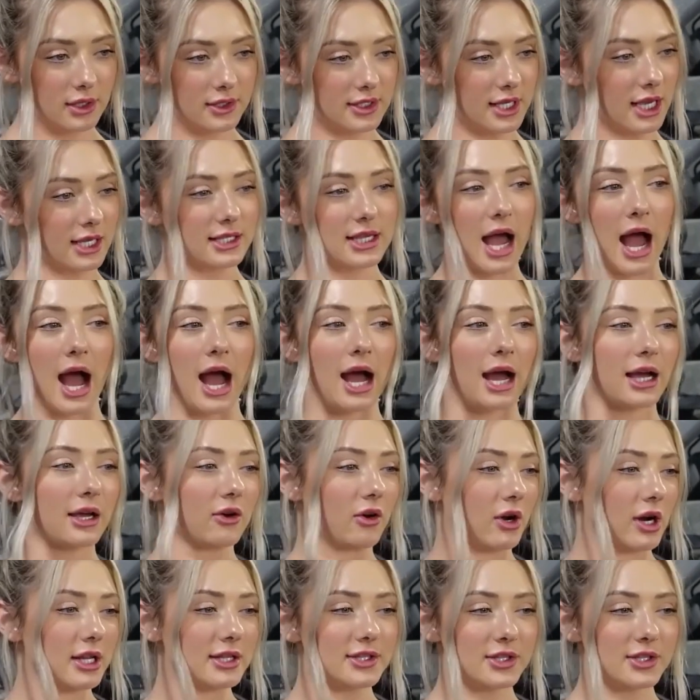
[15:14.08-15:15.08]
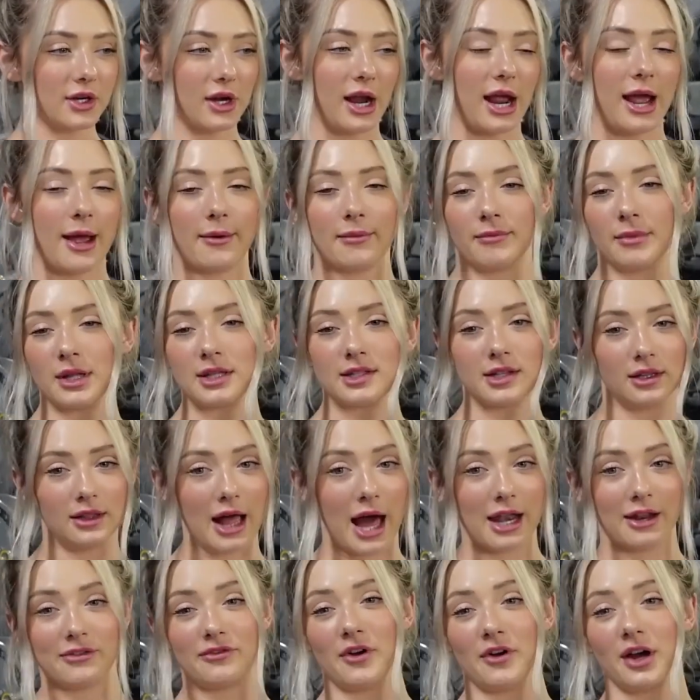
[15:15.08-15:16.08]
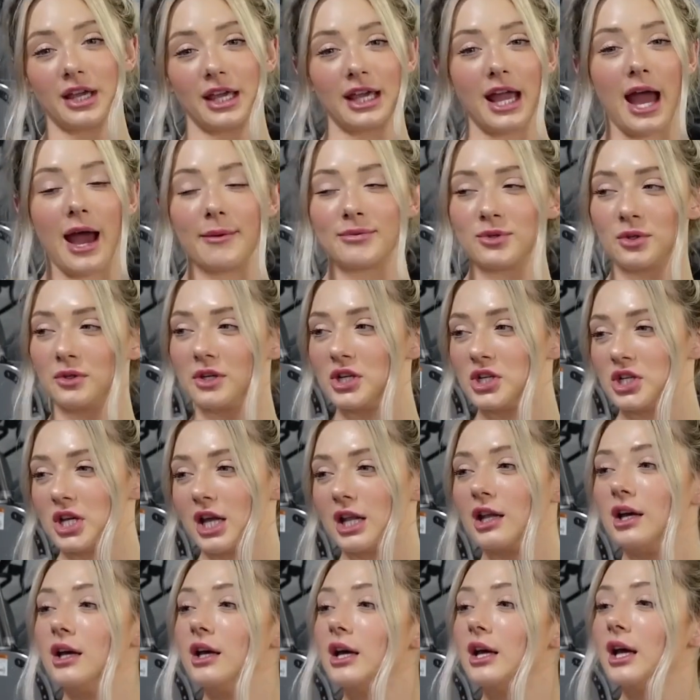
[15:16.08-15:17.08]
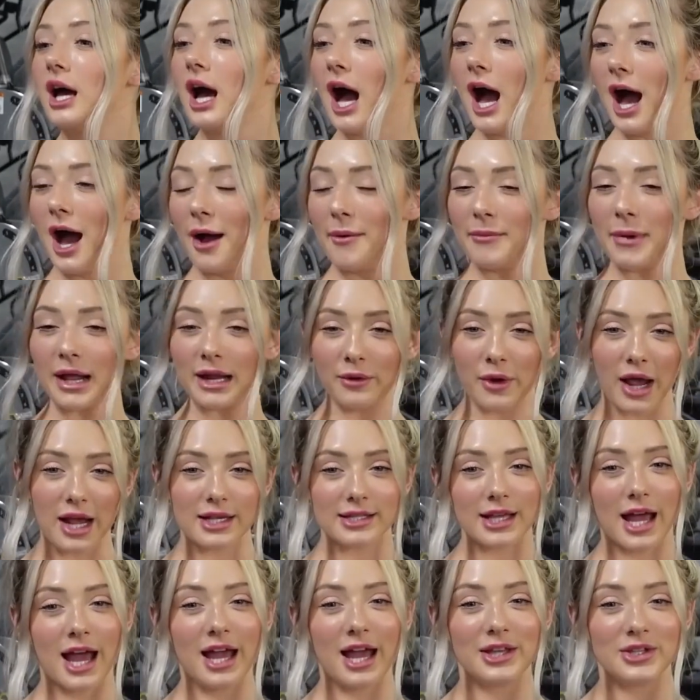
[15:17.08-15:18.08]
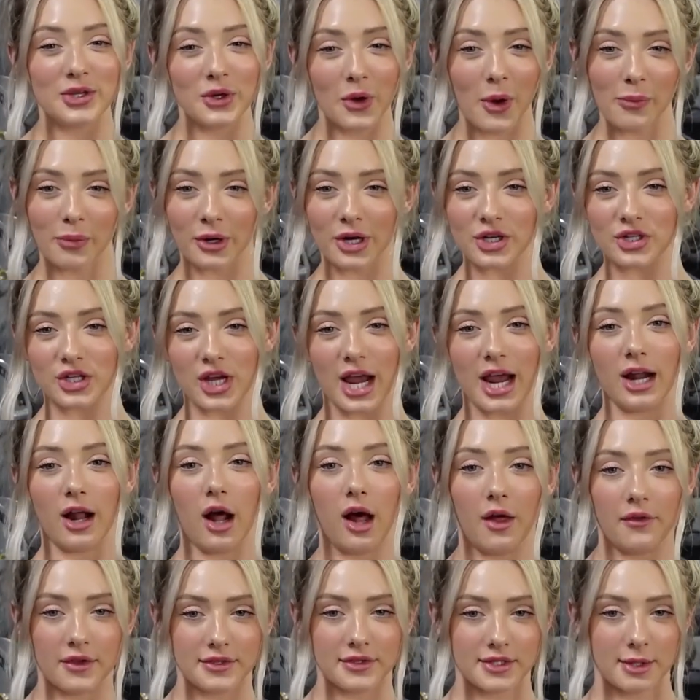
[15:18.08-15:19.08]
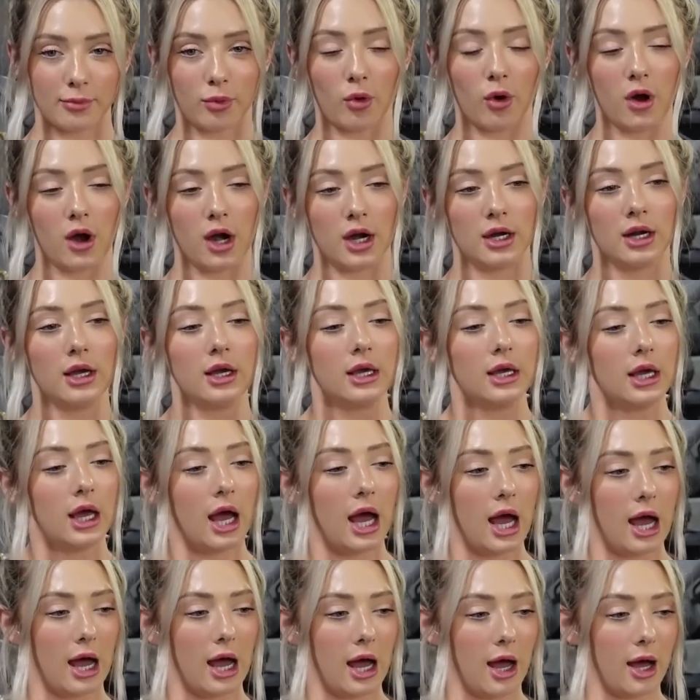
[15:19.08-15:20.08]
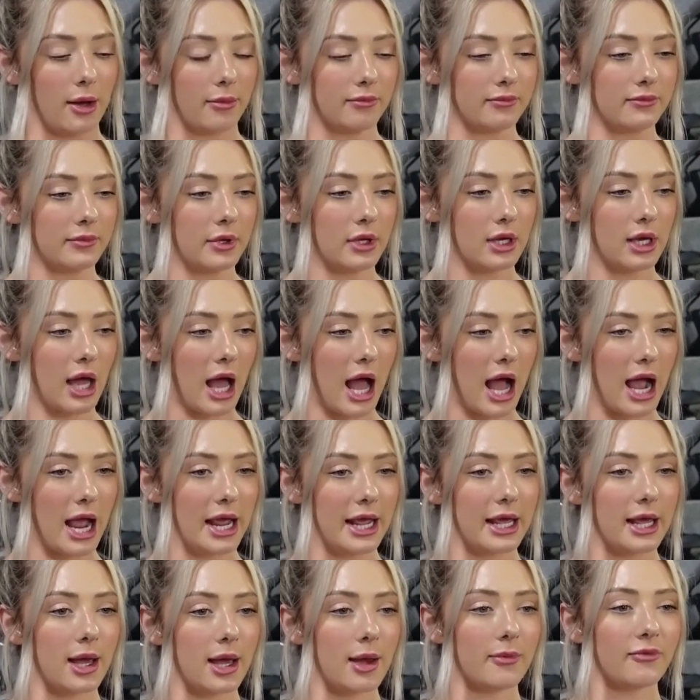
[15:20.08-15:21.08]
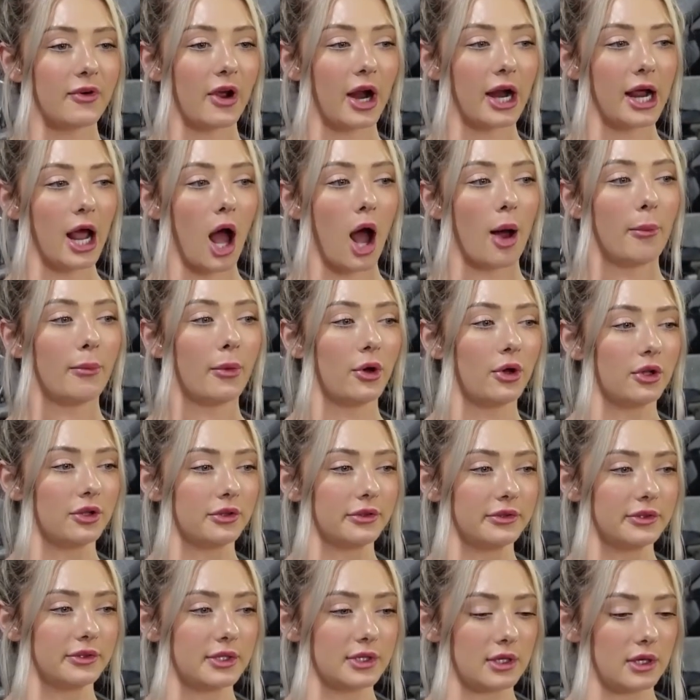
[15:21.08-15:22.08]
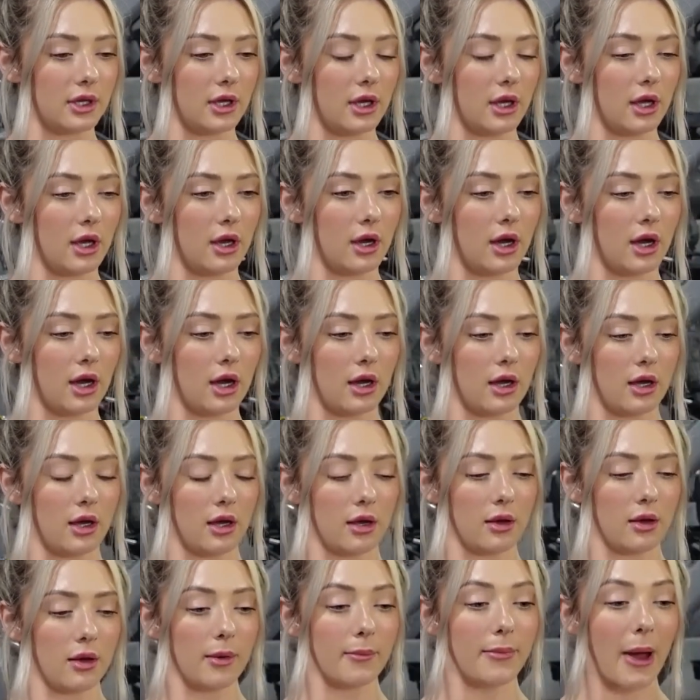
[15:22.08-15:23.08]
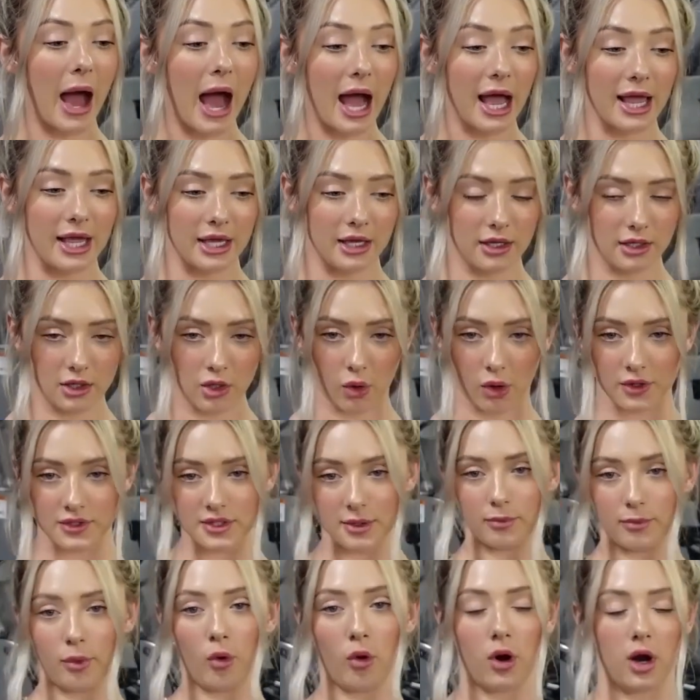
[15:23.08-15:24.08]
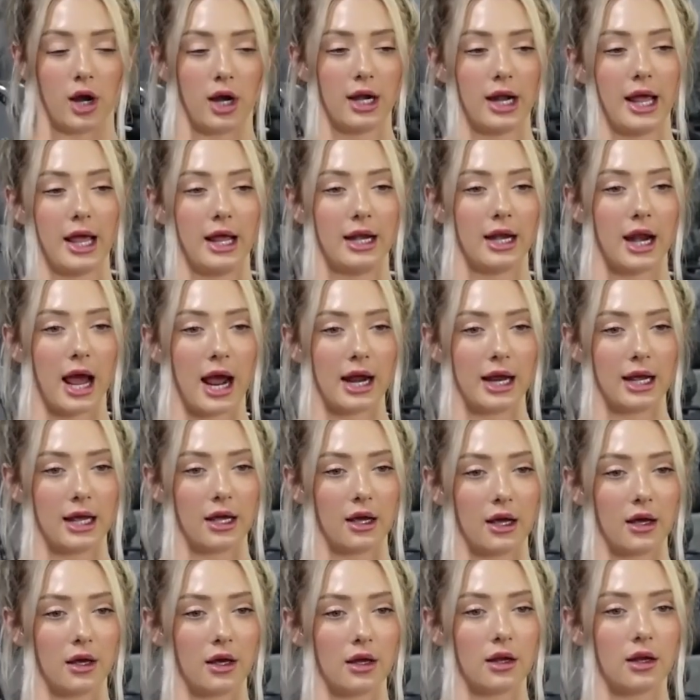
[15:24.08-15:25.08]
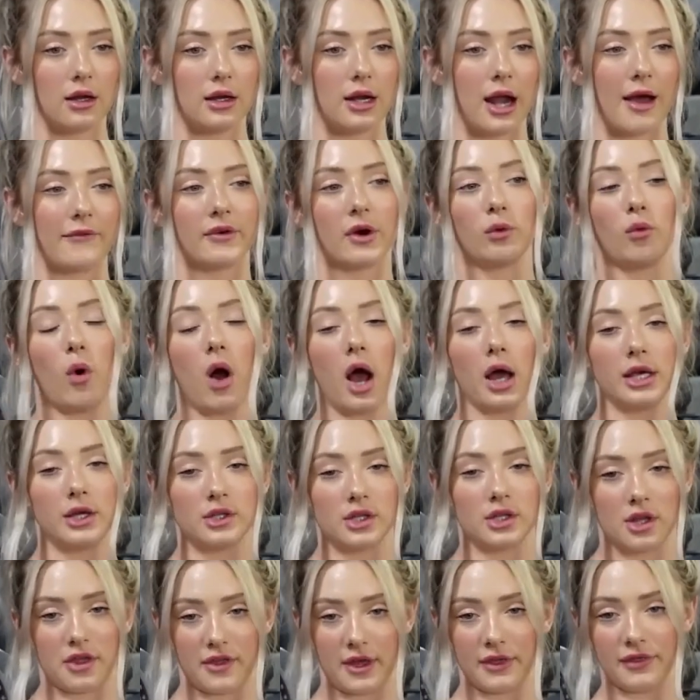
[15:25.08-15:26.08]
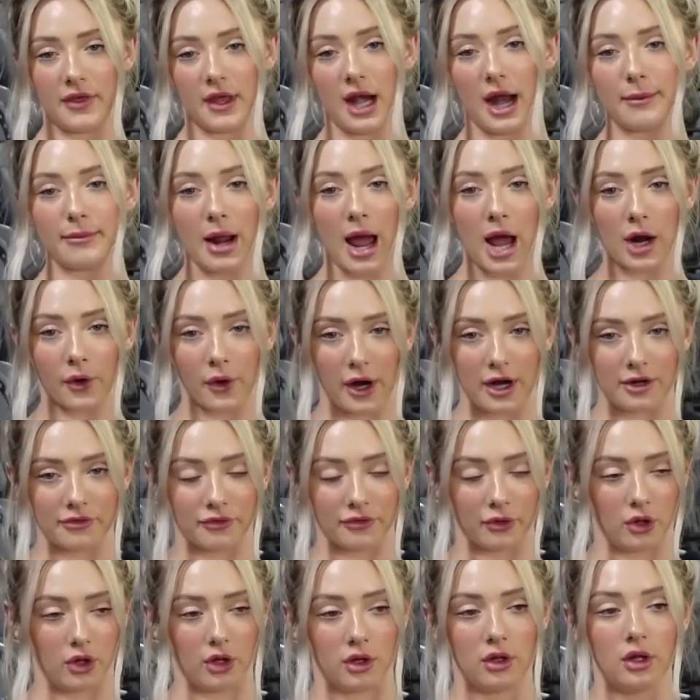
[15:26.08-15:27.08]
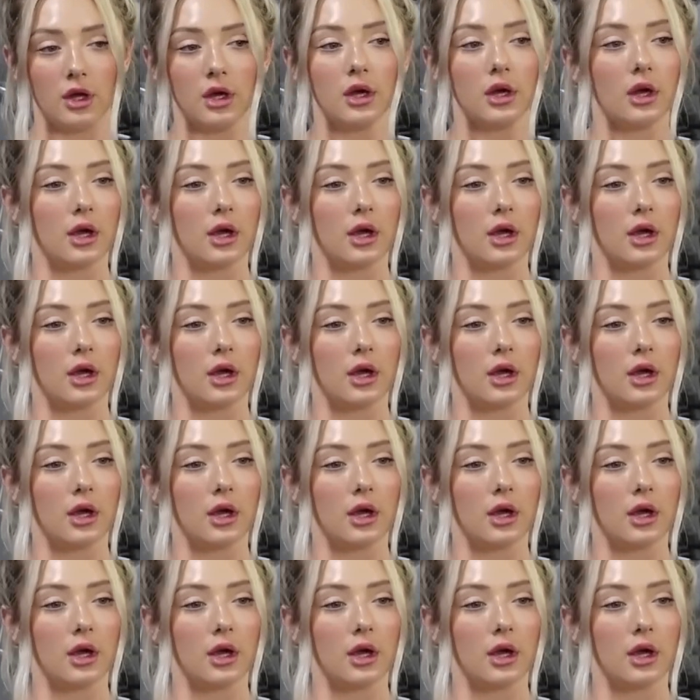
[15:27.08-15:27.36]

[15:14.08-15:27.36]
TikTok or Instagram. That's a lot of fucking apps. Holy shit. Anyways, I do appreciate all the support. I am very humbled by your support, and I never want you to think that I'm not grateful